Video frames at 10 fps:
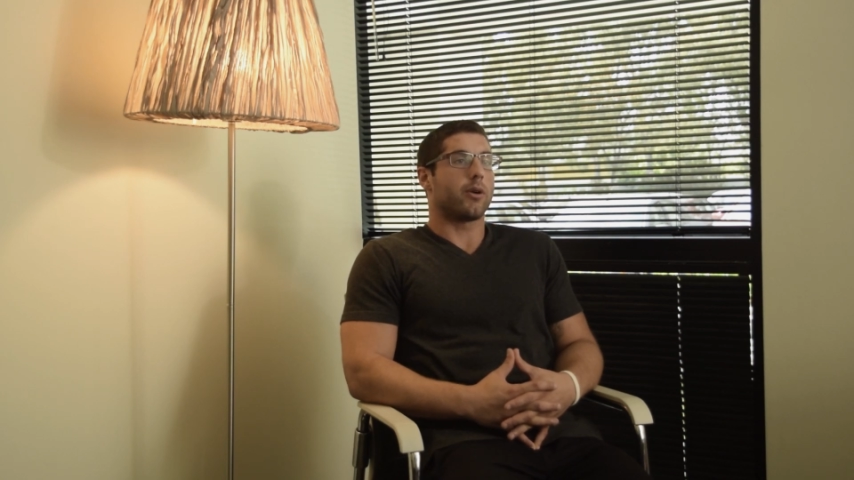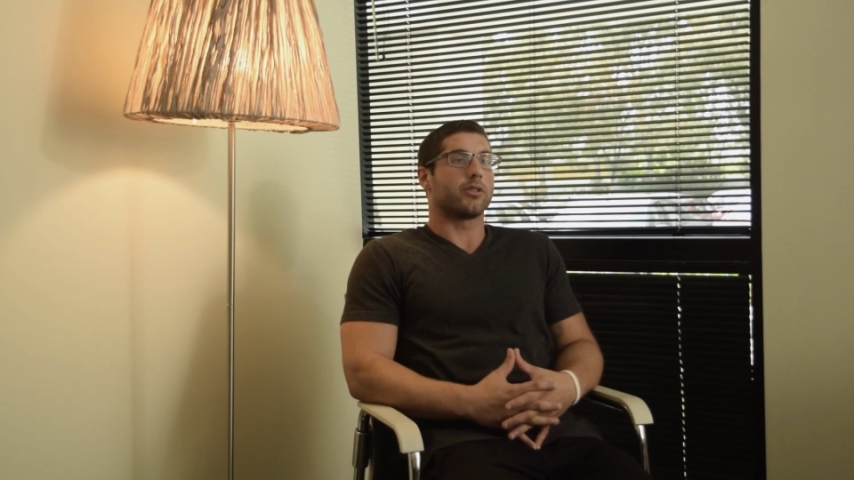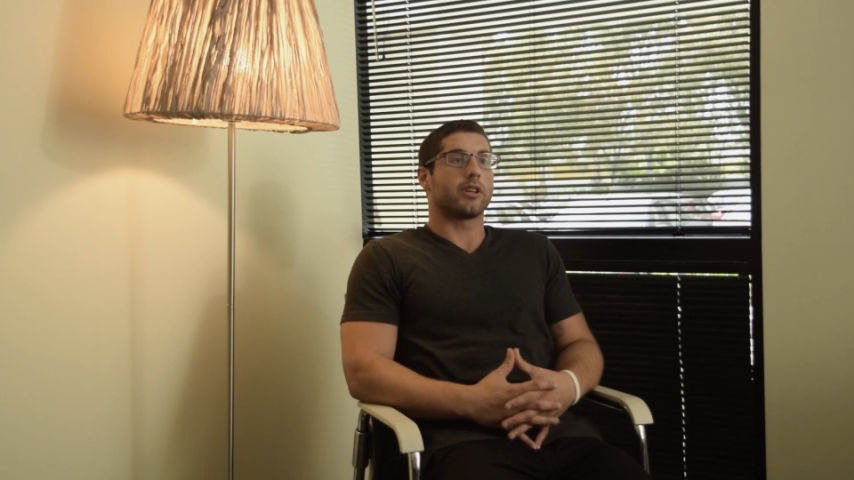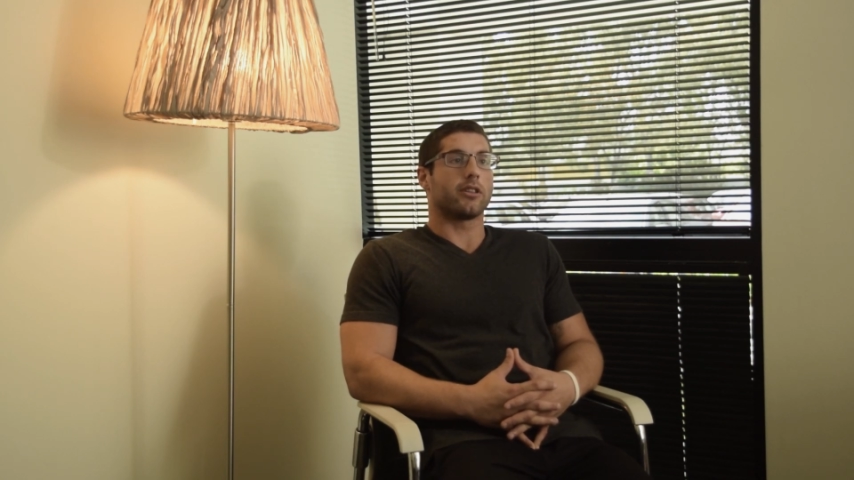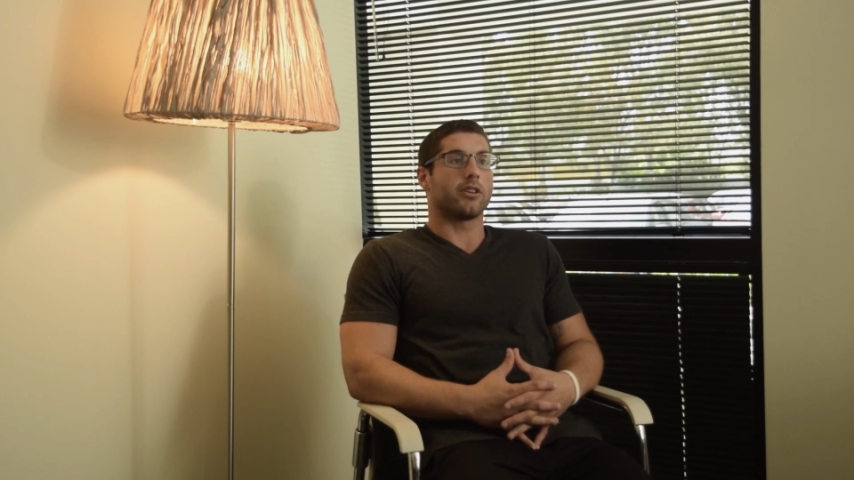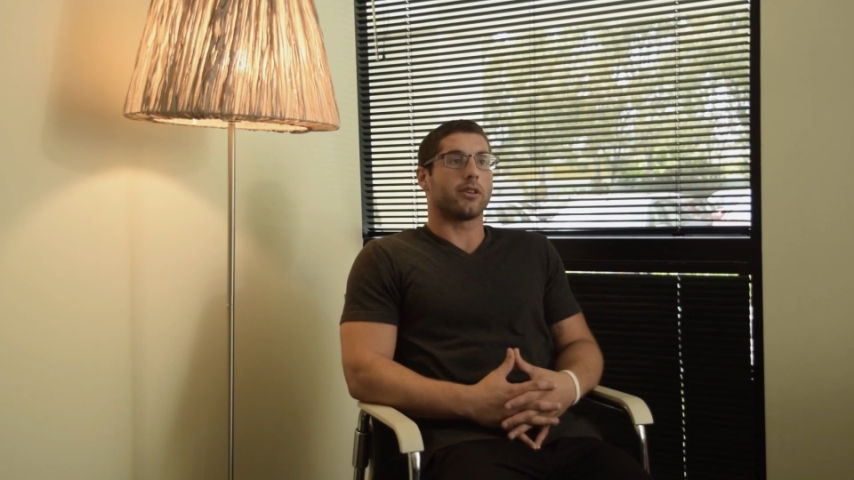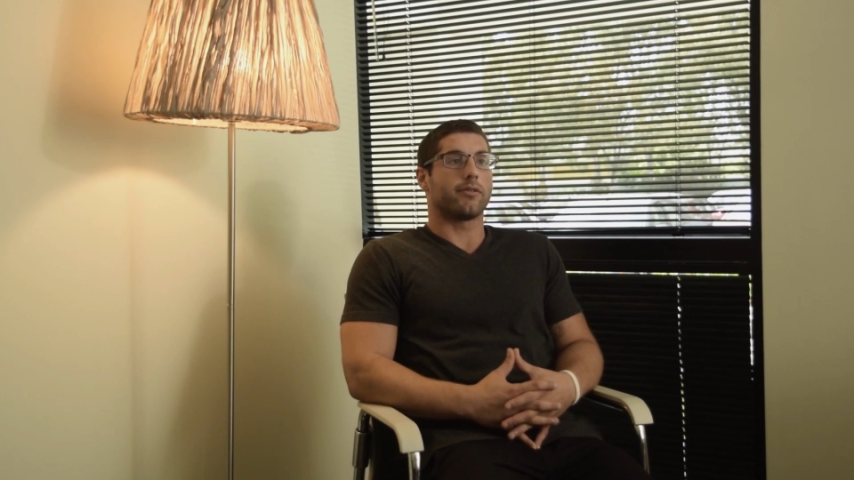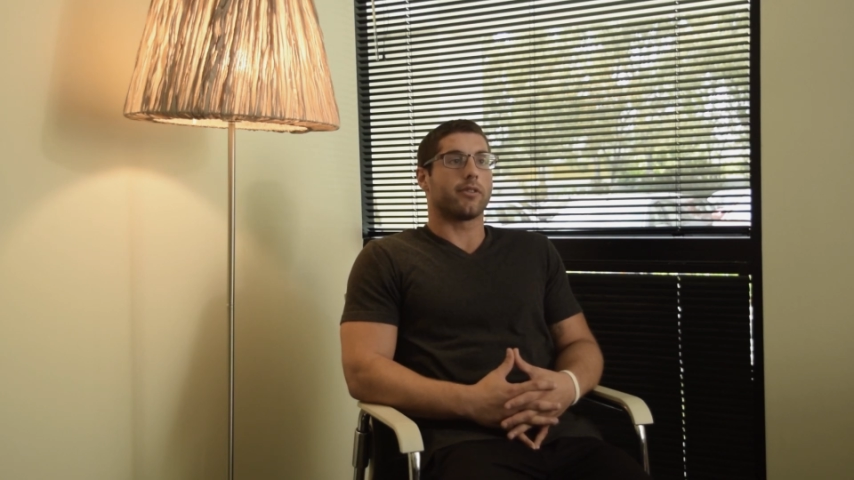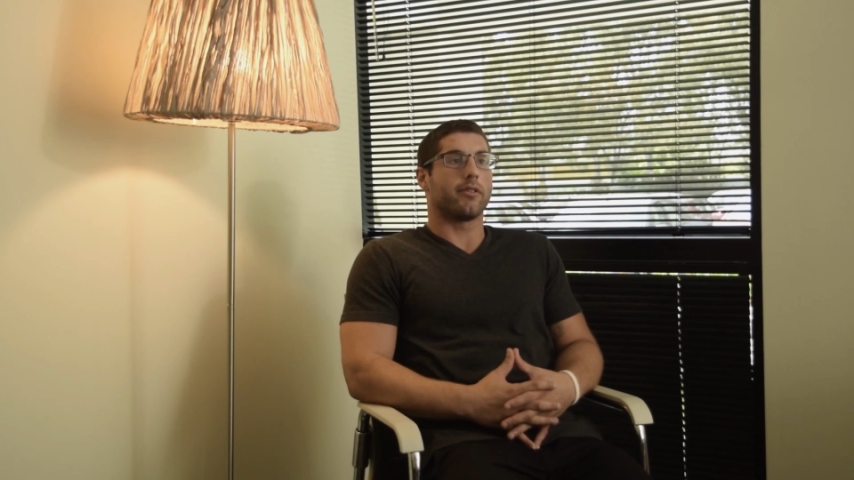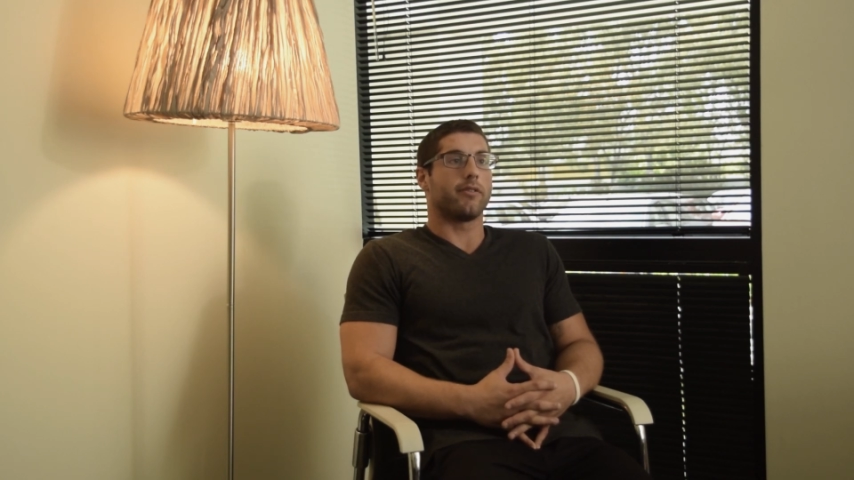hours looking
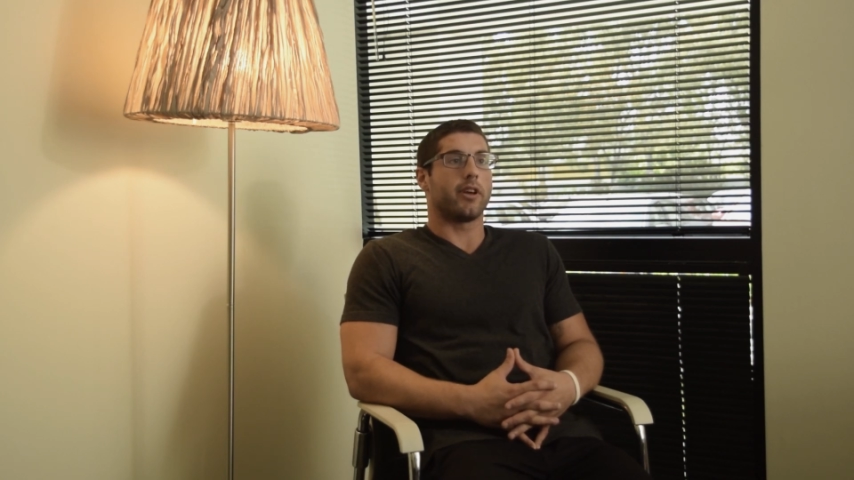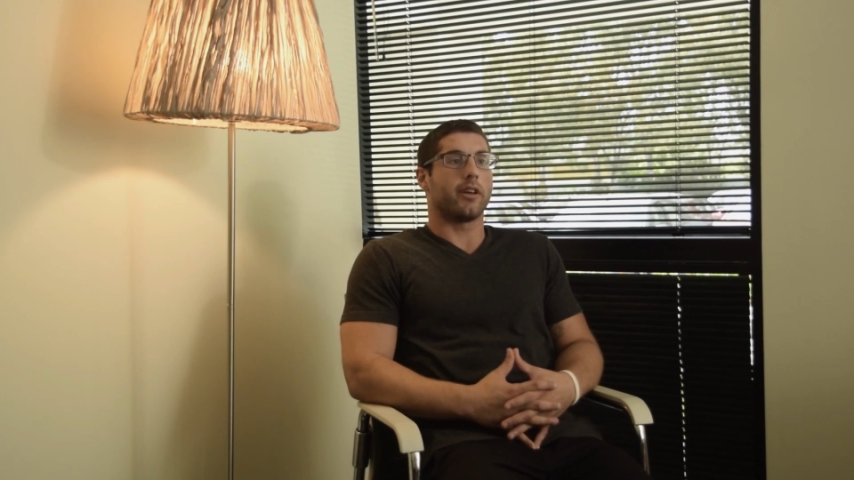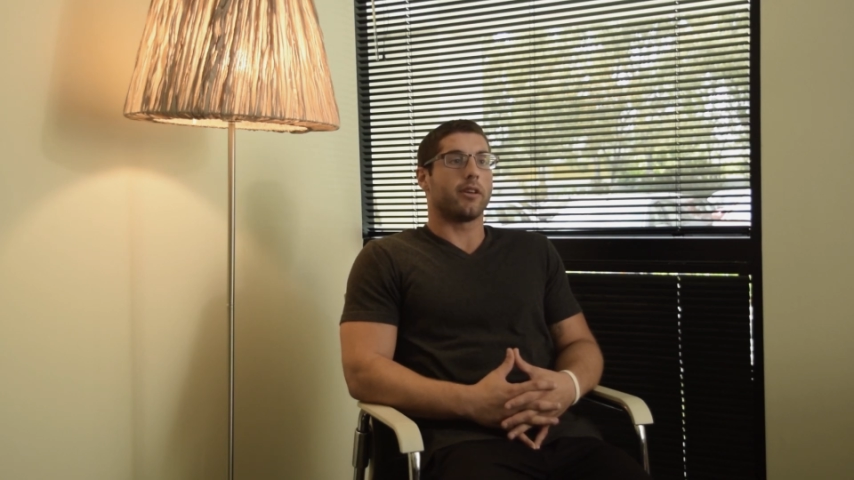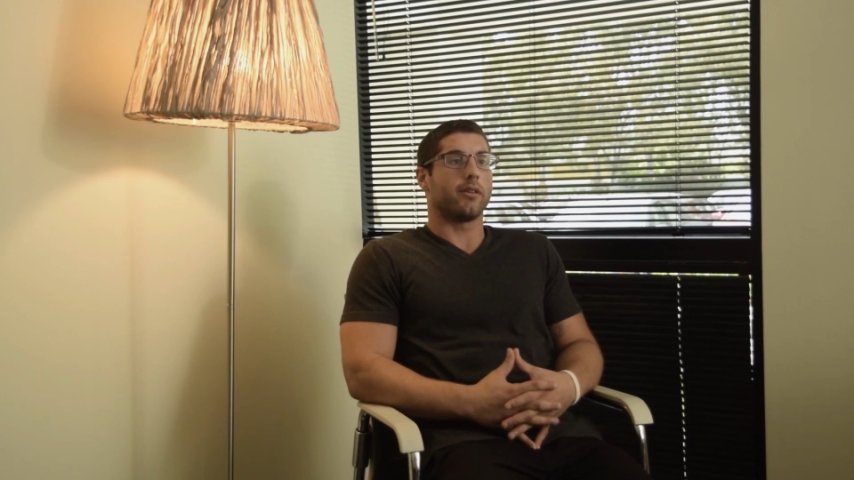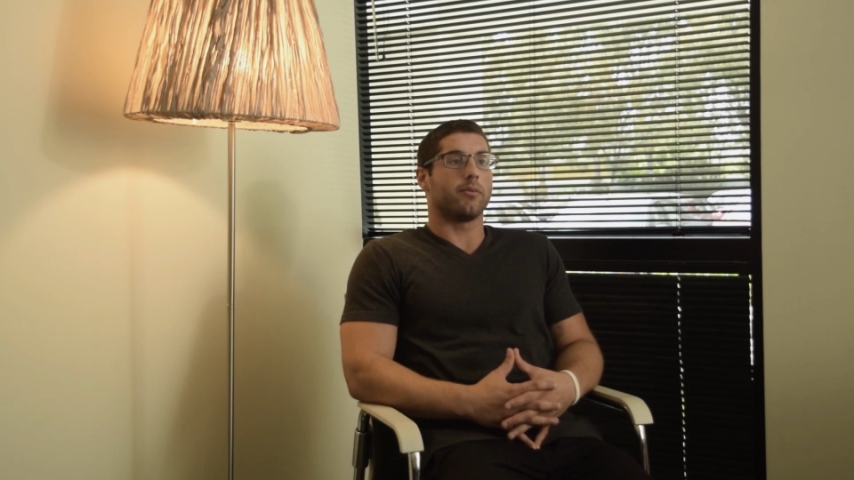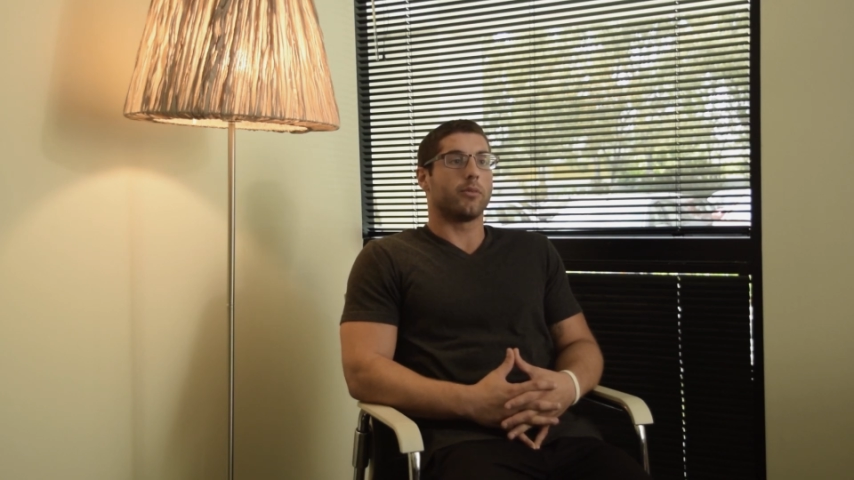for a vein.